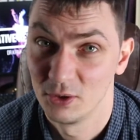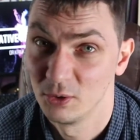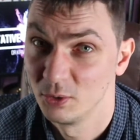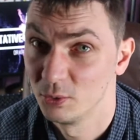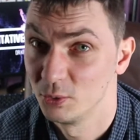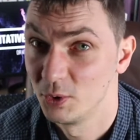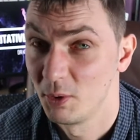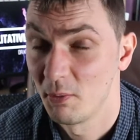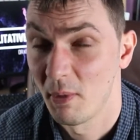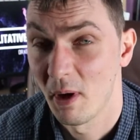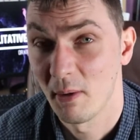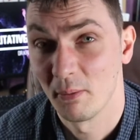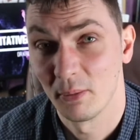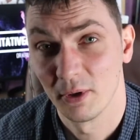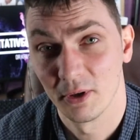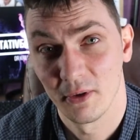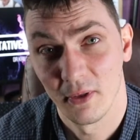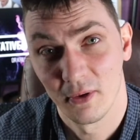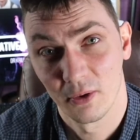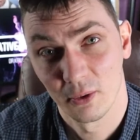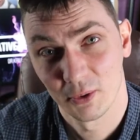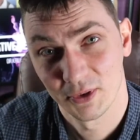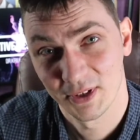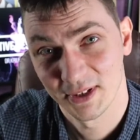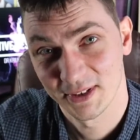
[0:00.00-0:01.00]
You'll remember
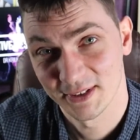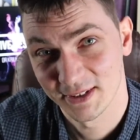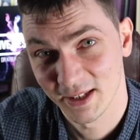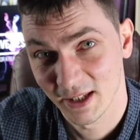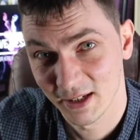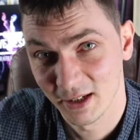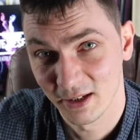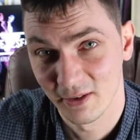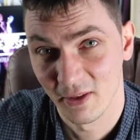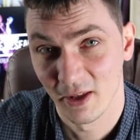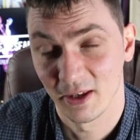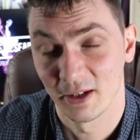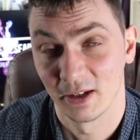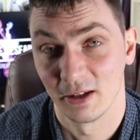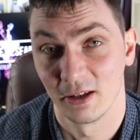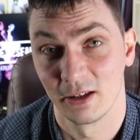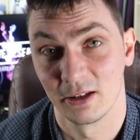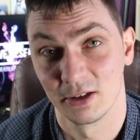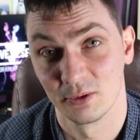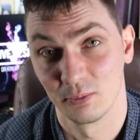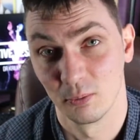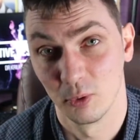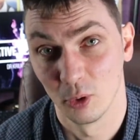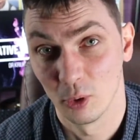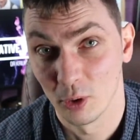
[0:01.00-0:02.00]
there was a study that
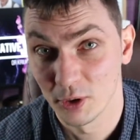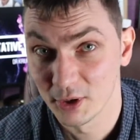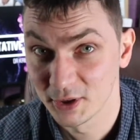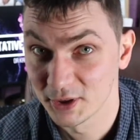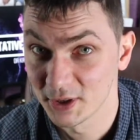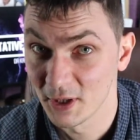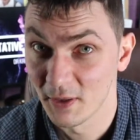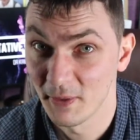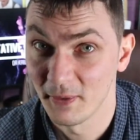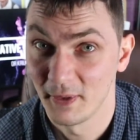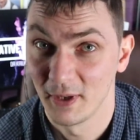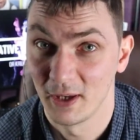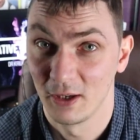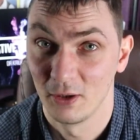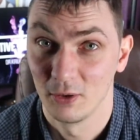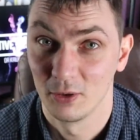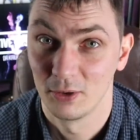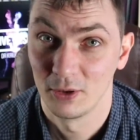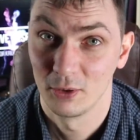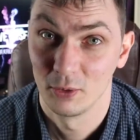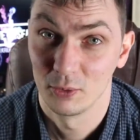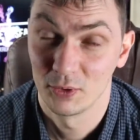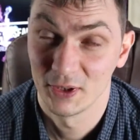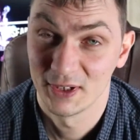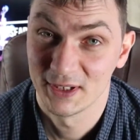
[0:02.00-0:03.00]
explored something
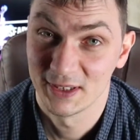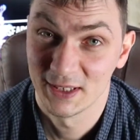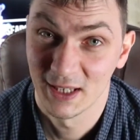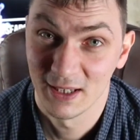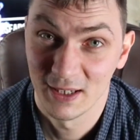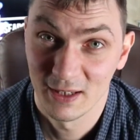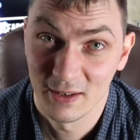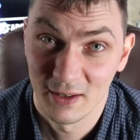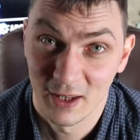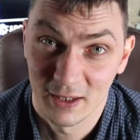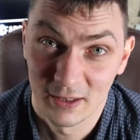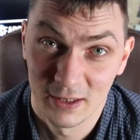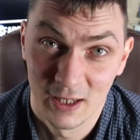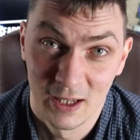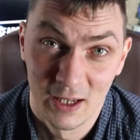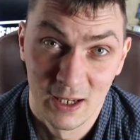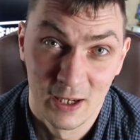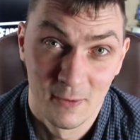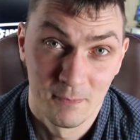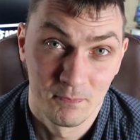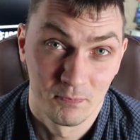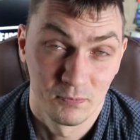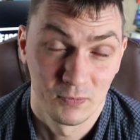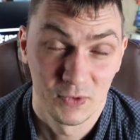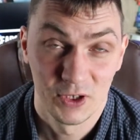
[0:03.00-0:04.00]
or there was a study that
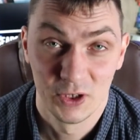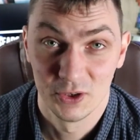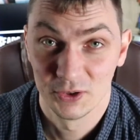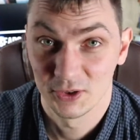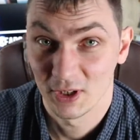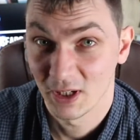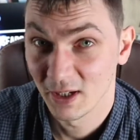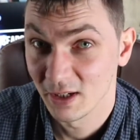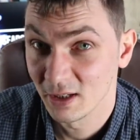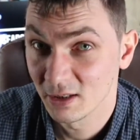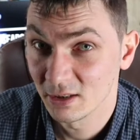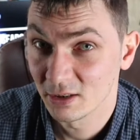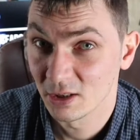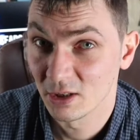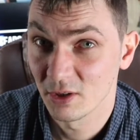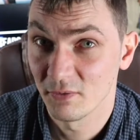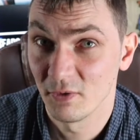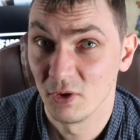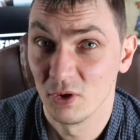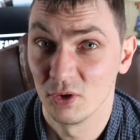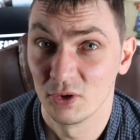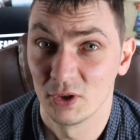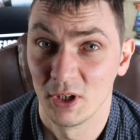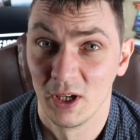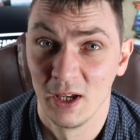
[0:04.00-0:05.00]
used
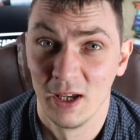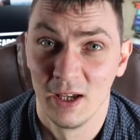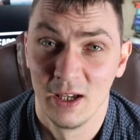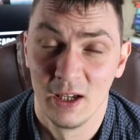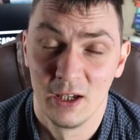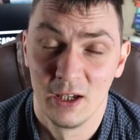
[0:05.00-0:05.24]
interviews